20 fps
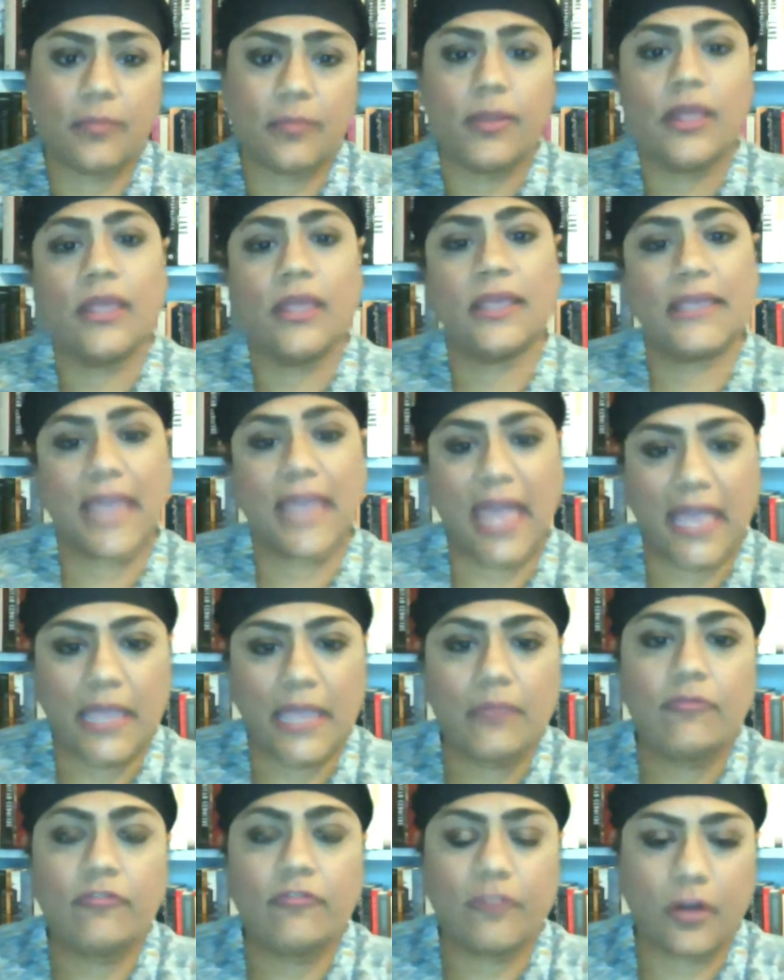up,
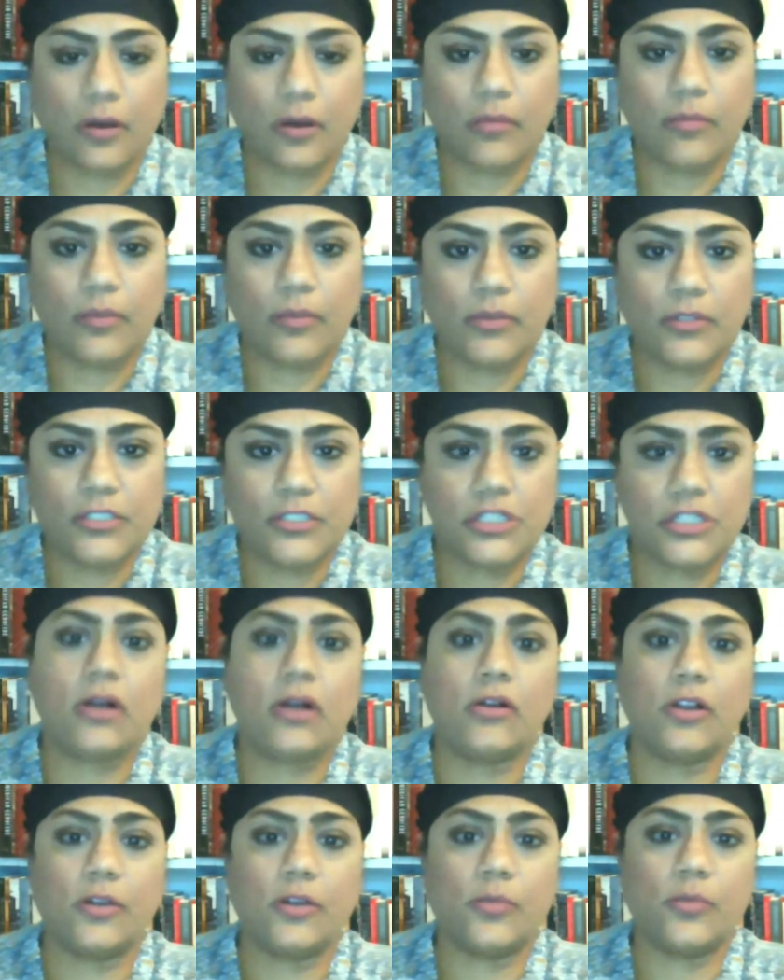came mm. from mm. the
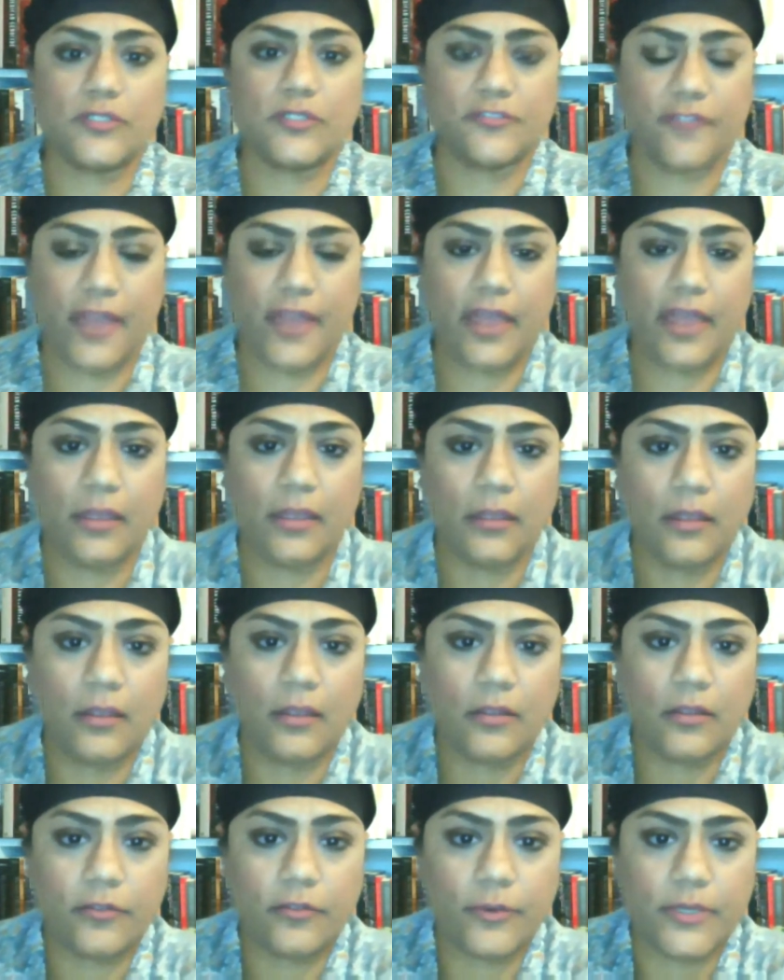Chicago World's Fair,
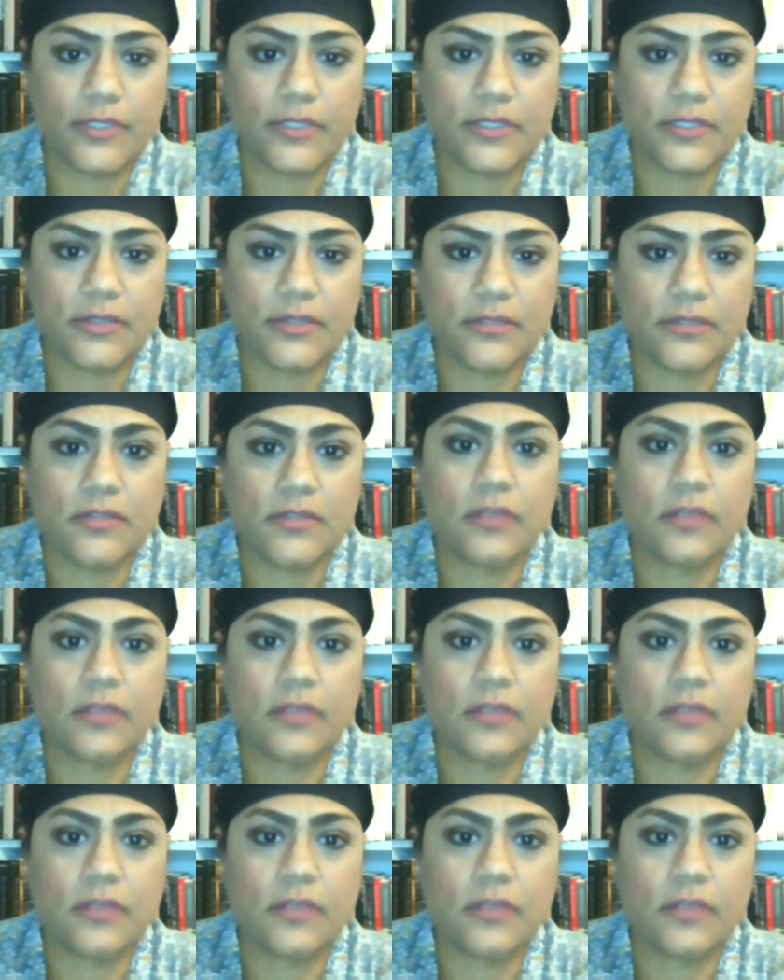for instance.